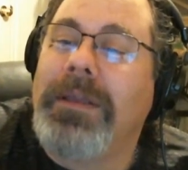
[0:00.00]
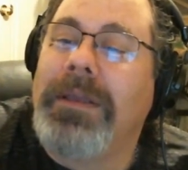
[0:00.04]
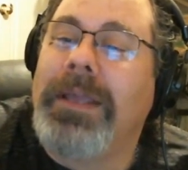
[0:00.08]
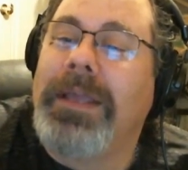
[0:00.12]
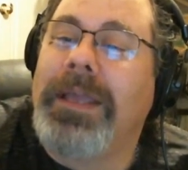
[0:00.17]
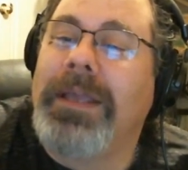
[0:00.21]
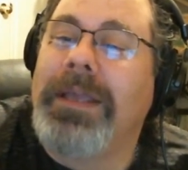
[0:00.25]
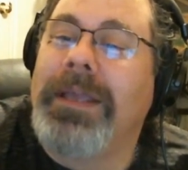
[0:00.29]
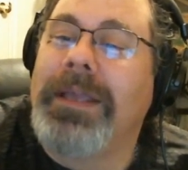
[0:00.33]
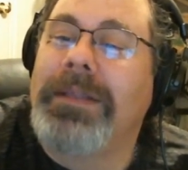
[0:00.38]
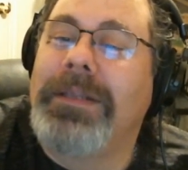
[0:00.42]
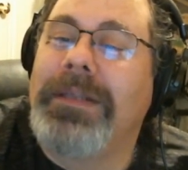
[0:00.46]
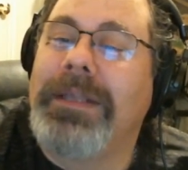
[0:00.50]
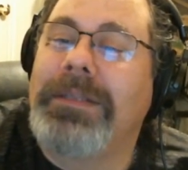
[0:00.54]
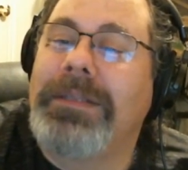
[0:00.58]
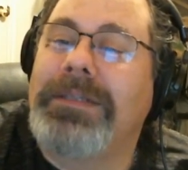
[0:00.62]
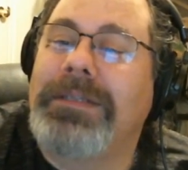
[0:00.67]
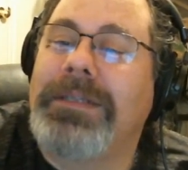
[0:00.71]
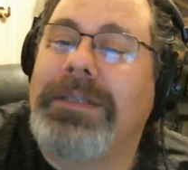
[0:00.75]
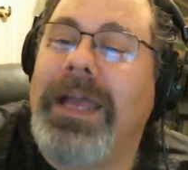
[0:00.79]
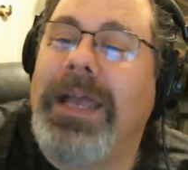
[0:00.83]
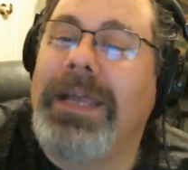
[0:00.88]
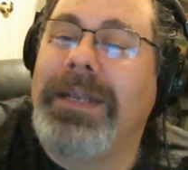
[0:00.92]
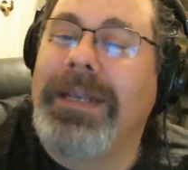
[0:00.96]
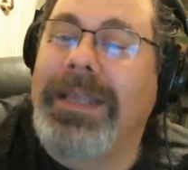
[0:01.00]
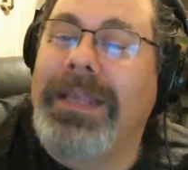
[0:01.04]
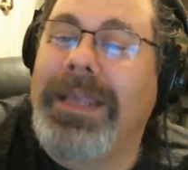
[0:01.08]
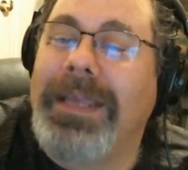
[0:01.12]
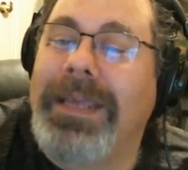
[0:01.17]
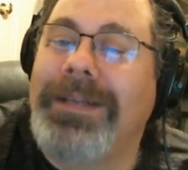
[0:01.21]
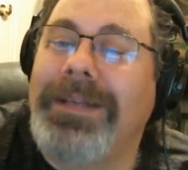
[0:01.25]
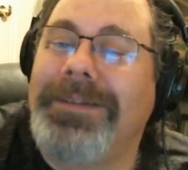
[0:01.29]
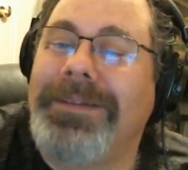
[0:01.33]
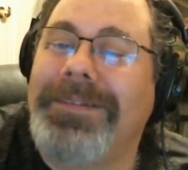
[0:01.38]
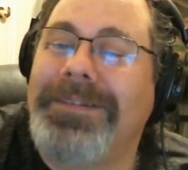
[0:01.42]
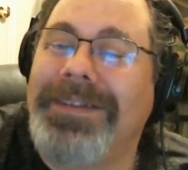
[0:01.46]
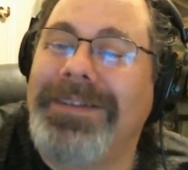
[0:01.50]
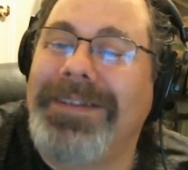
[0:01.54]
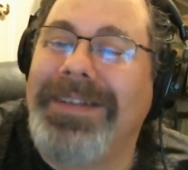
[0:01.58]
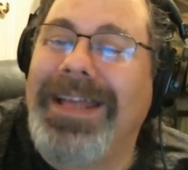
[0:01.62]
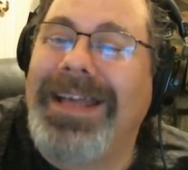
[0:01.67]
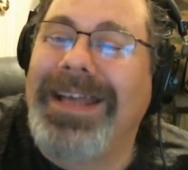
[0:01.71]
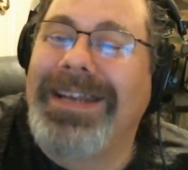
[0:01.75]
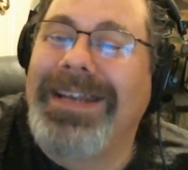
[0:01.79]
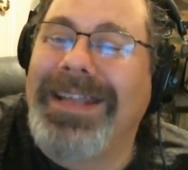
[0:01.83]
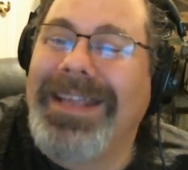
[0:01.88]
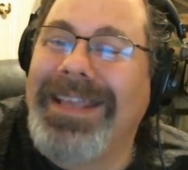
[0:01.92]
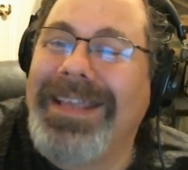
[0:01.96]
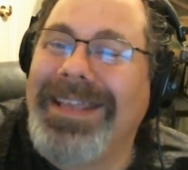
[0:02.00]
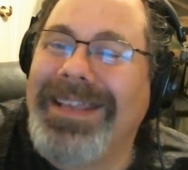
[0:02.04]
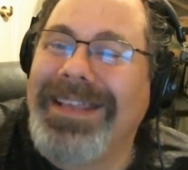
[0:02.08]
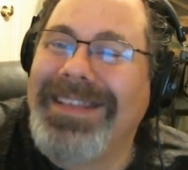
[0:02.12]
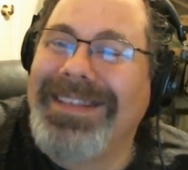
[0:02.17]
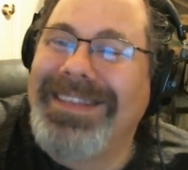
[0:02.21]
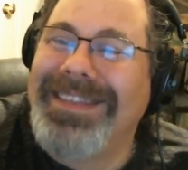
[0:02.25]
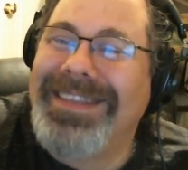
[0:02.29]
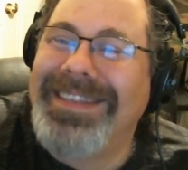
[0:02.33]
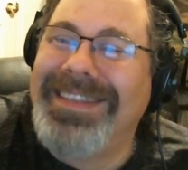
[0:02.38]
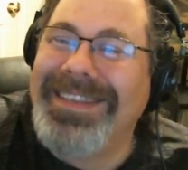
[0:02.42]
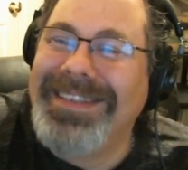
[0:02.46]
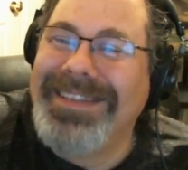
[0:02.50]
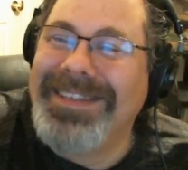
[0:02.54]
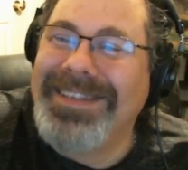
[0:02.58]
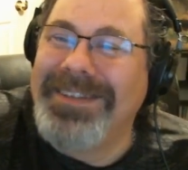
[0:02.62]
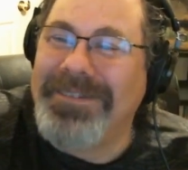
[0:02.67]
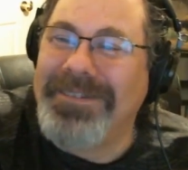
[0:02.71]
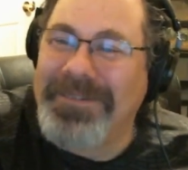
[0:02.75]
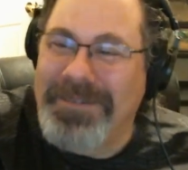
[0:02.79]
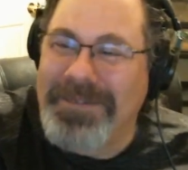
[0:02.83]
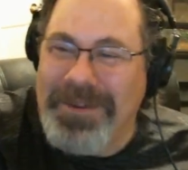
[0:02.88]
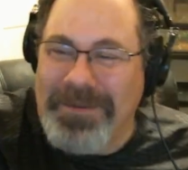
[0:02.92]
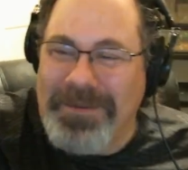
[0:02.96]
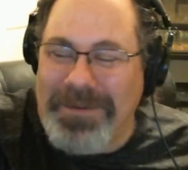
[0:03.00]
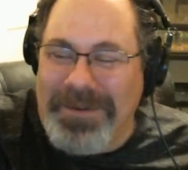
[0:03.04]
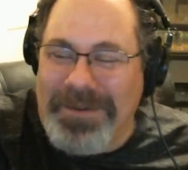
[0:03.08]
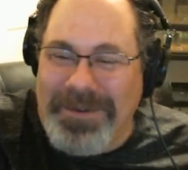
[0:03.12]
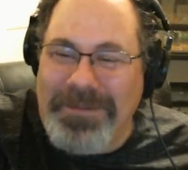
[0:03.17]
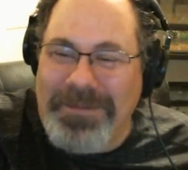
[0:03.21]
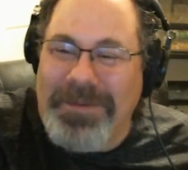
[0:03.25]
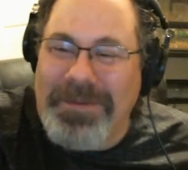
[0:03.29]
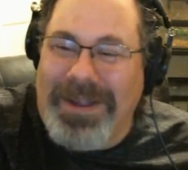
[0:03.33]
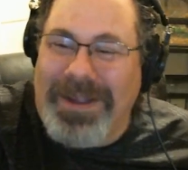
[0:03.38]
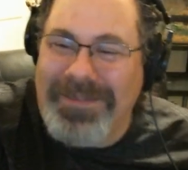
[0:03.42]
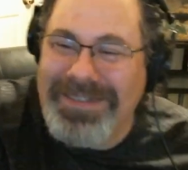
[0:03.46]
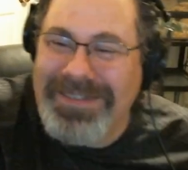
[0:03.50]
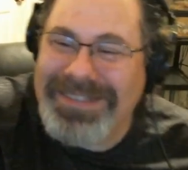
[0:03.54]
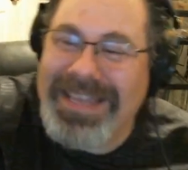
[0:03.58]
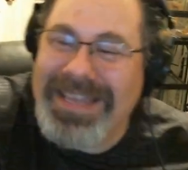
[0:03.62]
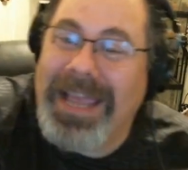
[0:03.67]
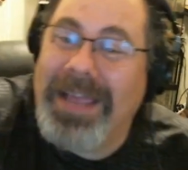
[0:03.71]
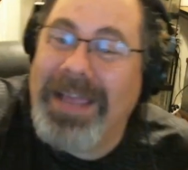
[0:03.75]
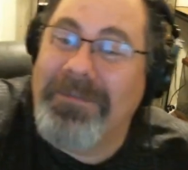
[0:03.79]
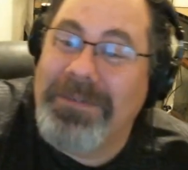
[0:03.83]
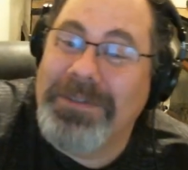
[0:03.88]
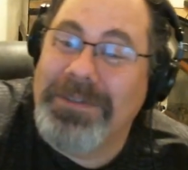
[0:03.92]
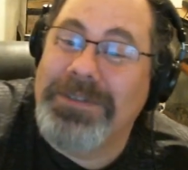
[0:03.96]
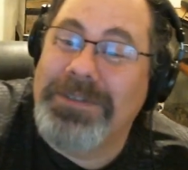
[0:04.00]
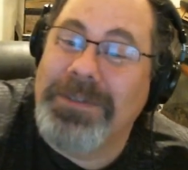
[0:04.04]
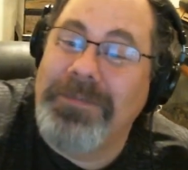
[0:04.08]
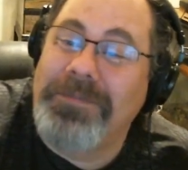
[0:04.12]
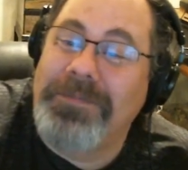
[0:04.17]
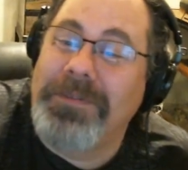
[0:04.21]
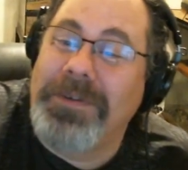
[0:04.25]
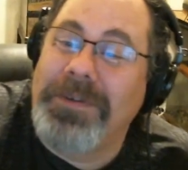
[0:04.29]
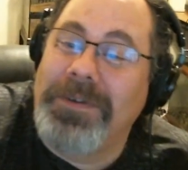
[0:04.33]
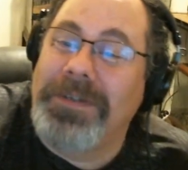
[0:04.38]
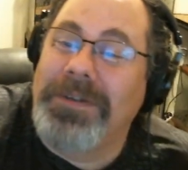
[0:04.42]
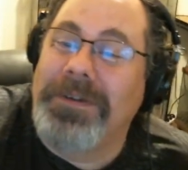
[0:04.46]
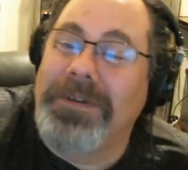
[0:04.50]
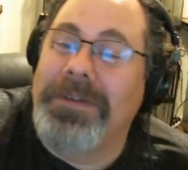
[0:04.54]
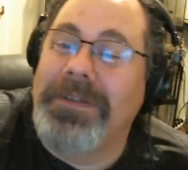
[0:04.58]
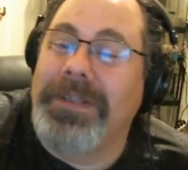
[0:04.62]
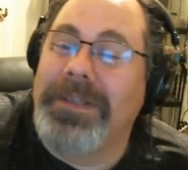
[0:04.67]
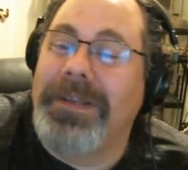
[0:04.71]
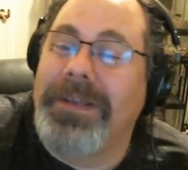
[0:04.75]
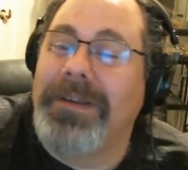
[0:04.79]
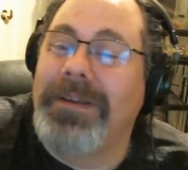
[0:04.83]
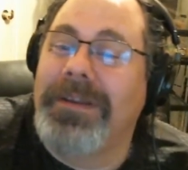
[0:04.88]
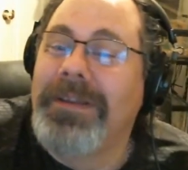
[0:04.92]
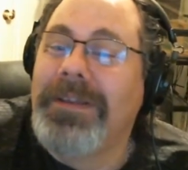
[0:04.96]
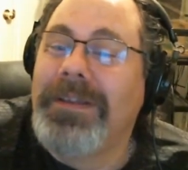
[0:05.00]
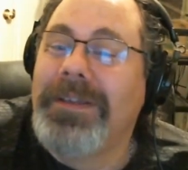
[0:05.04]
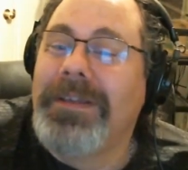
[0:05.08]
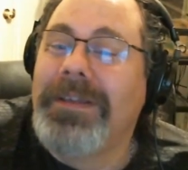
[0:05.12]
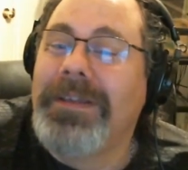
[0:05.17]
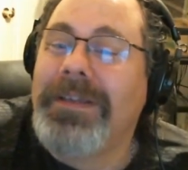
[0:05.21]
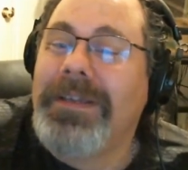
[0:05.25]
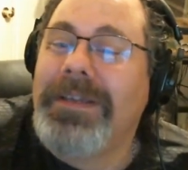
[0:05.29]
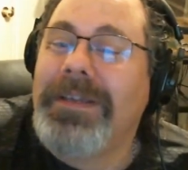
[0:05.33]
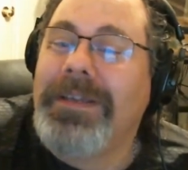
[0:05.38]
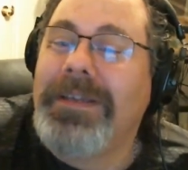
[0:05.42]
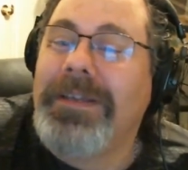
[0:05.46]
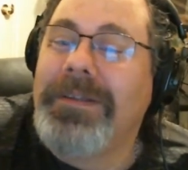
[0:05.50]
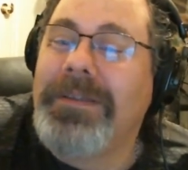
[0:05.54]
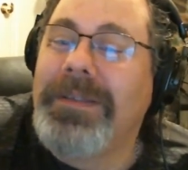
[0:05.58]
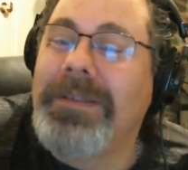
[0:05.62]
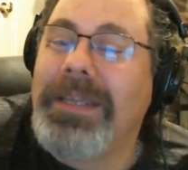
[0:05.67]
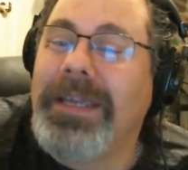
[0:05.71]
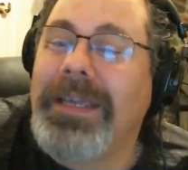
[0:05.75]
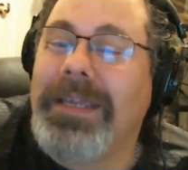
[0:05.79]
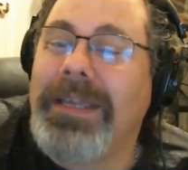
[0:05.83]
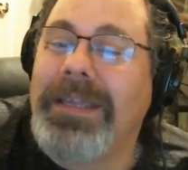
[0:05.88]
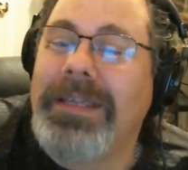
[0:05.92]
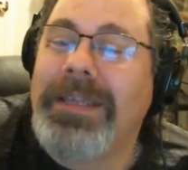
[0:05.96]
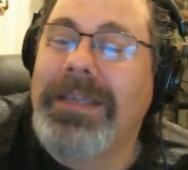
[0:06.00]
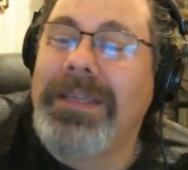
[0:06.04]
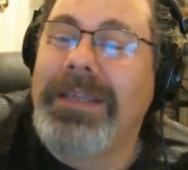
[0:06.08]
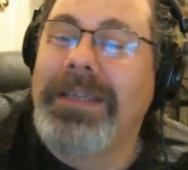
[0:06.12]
and it's kind of getting a little out of hand. I was having some fun earlier. Yeah.